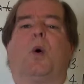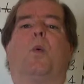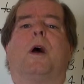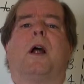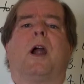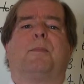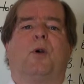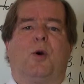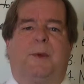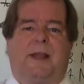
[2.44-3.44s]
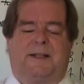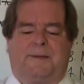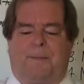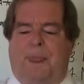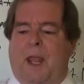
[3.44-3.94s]
What are
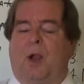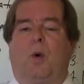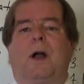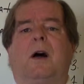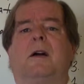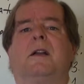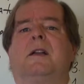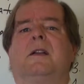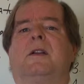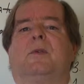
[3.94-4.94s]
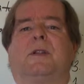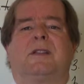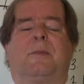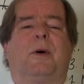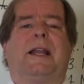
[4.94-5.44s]
probates? Well, when
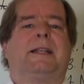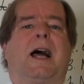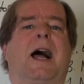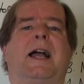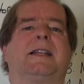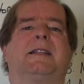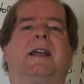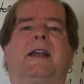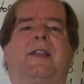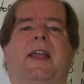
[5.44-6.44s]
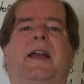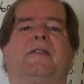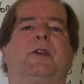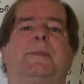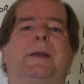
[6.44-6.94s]
somebody dies, they
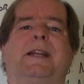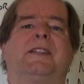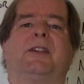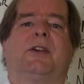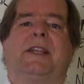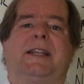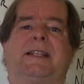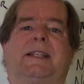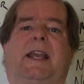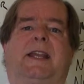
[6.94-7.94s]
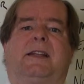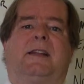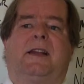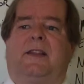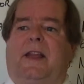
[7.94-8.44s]
have to administer the estate.
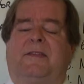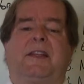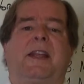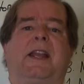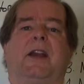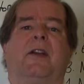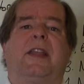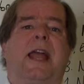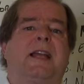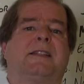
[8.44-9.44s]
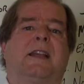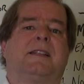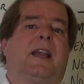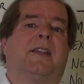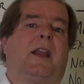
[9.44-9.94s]
They have to take care of the
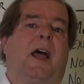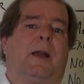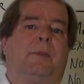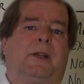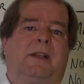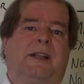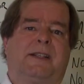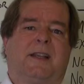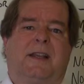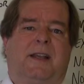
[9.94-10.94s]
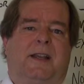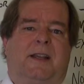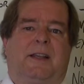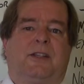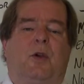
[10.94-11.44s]
assets and the liabilities.
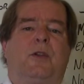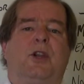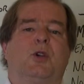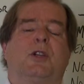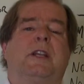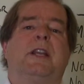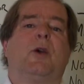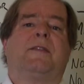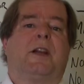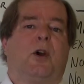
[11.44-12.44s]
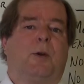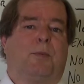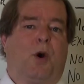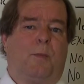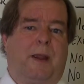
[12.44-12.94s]
So usually you have to go to
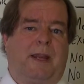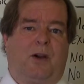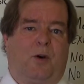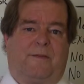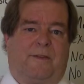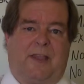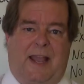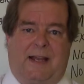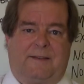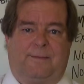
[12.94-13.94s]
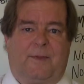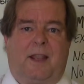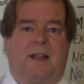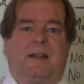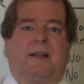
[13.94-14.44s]
probate court for that.
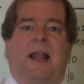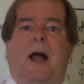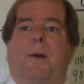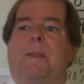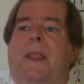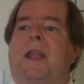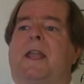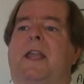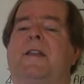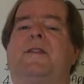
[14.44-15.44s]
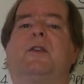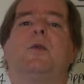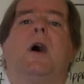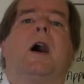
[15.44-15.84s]
Now, if you